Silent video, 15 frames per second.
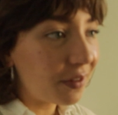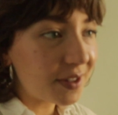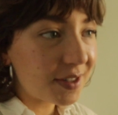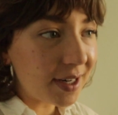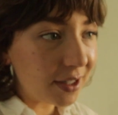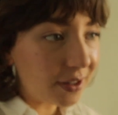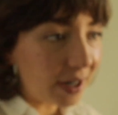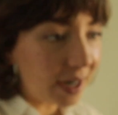this
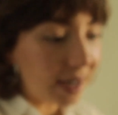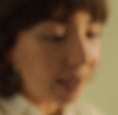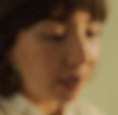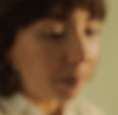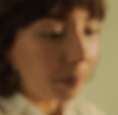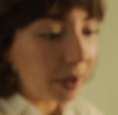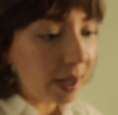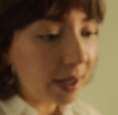
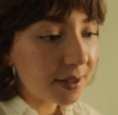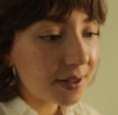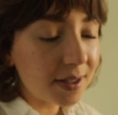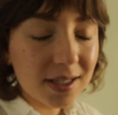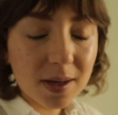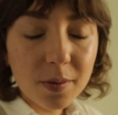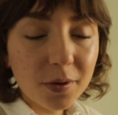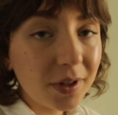decorating, but
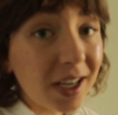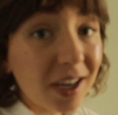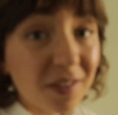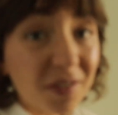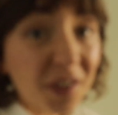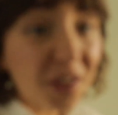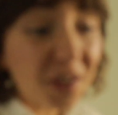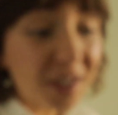since I'm only here
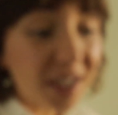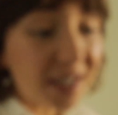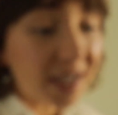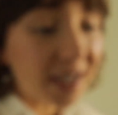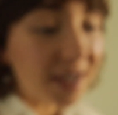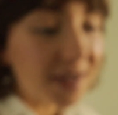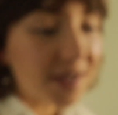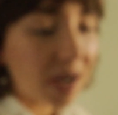for 30
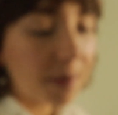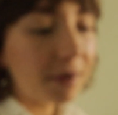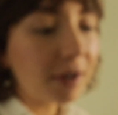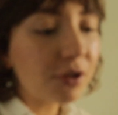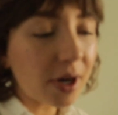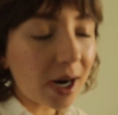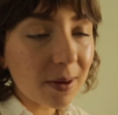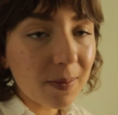days, I'm
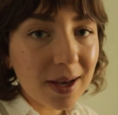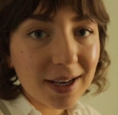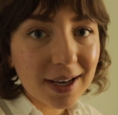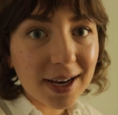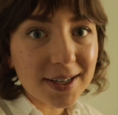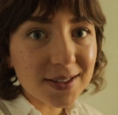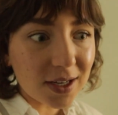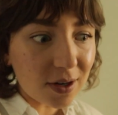going to try to make
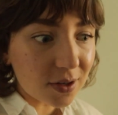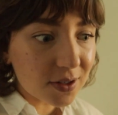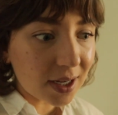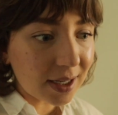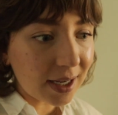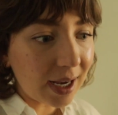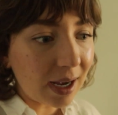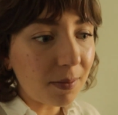it as cute as
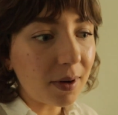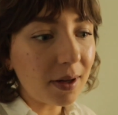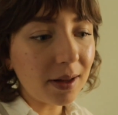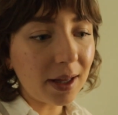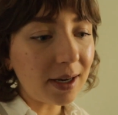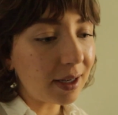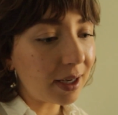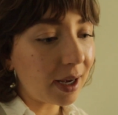I can. But
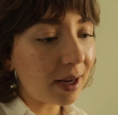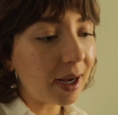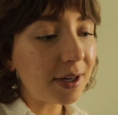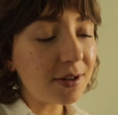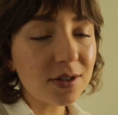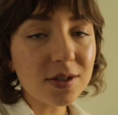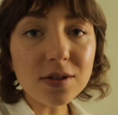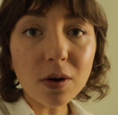then again, I
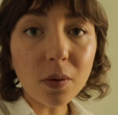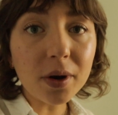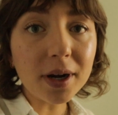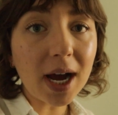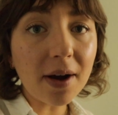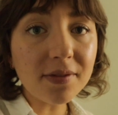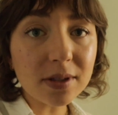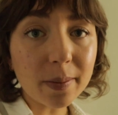just don't want
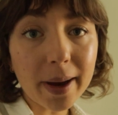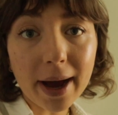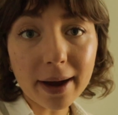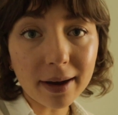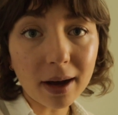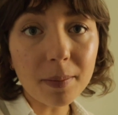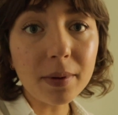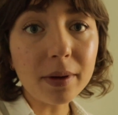to have to
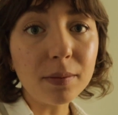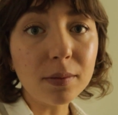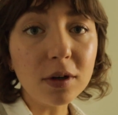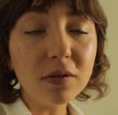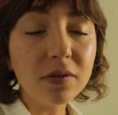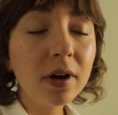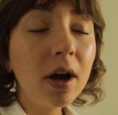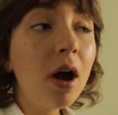pack up and
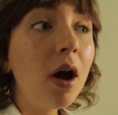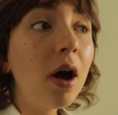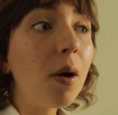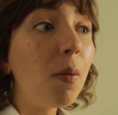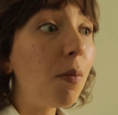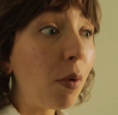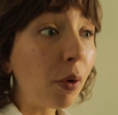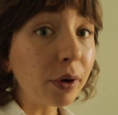move
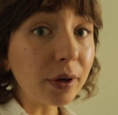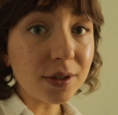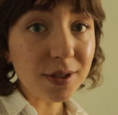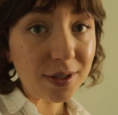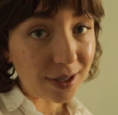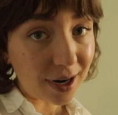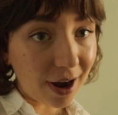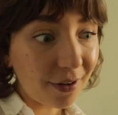more
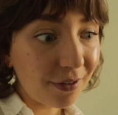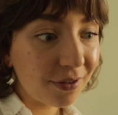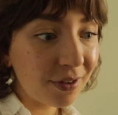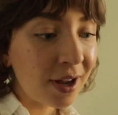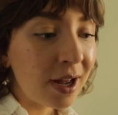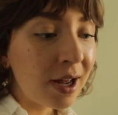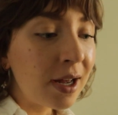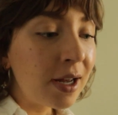
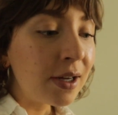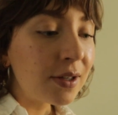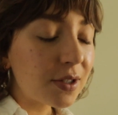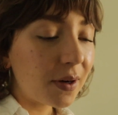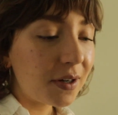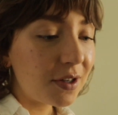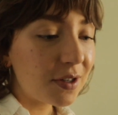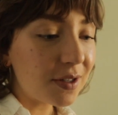stuff.
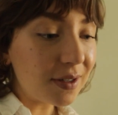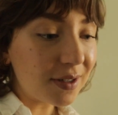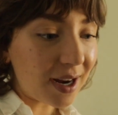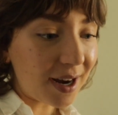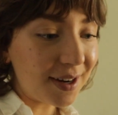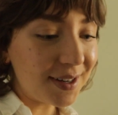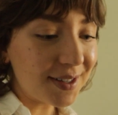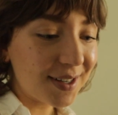So I just
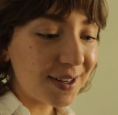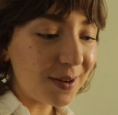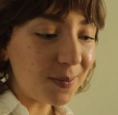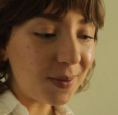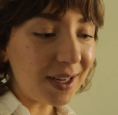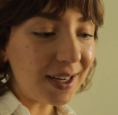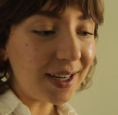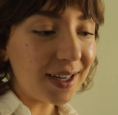decided it's gonna
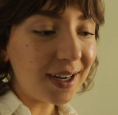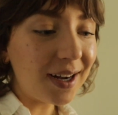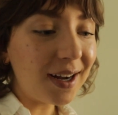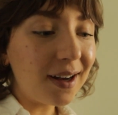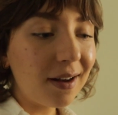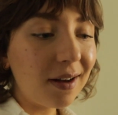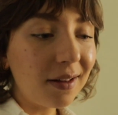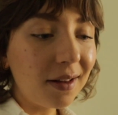be a
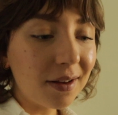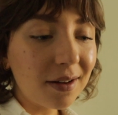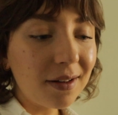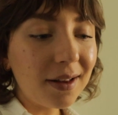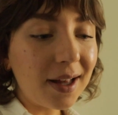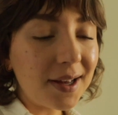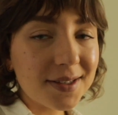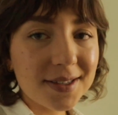little
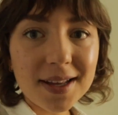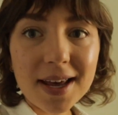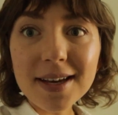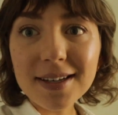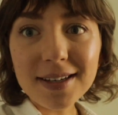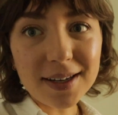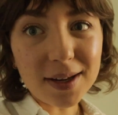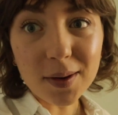less
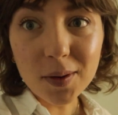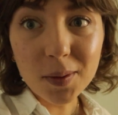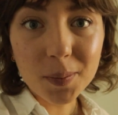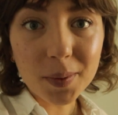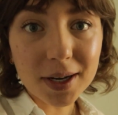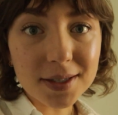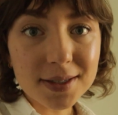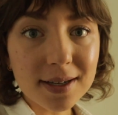like cute,
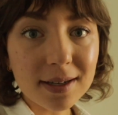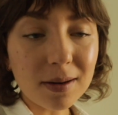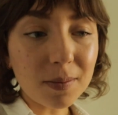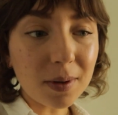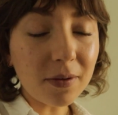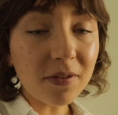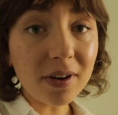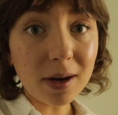but it's gonna
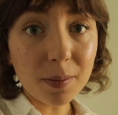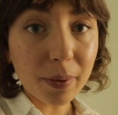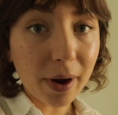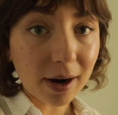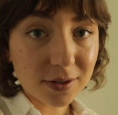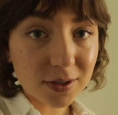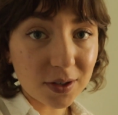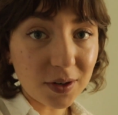be very
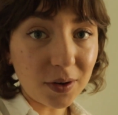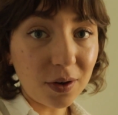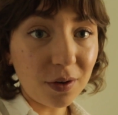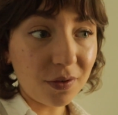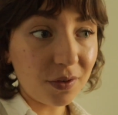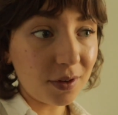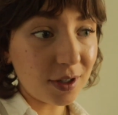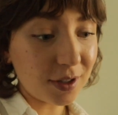practical
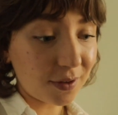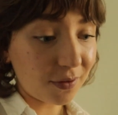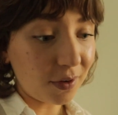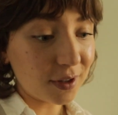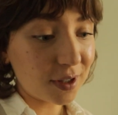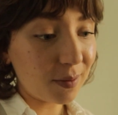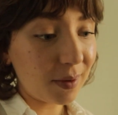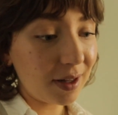for this
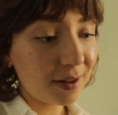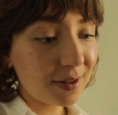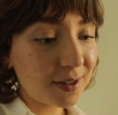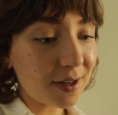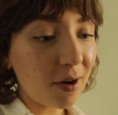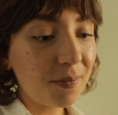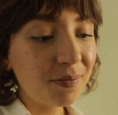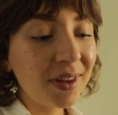first month.
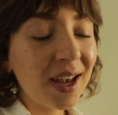So